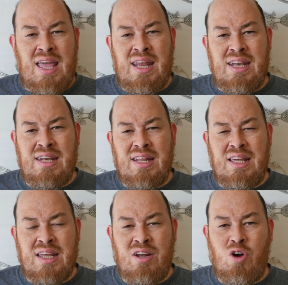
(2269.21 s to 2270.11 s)
And,
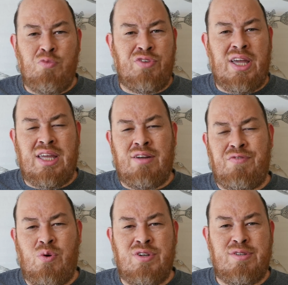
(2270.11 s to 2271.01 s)
uh, you know, hopefully I can
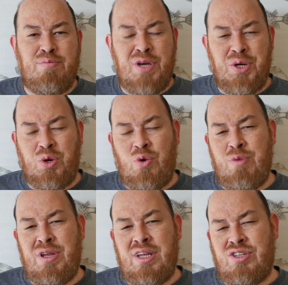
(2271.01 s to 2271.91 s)
afford some better
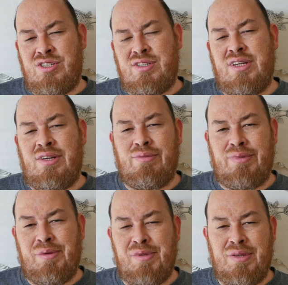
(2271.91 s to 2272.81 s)
equipment and just, you
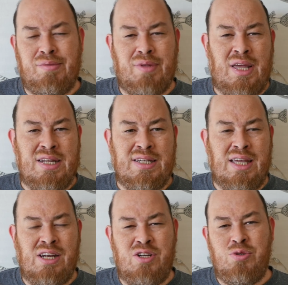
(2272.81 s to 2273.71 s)
know, uh, I
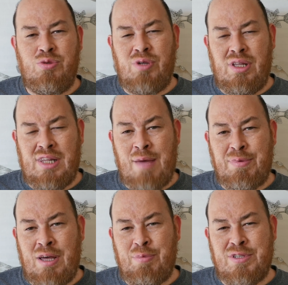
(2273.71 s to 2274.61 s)
need to get a new
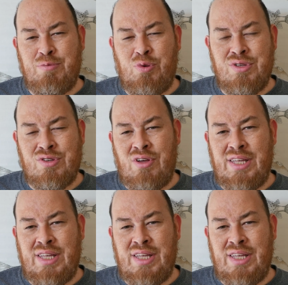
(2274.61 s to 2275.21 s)
laptop at some point.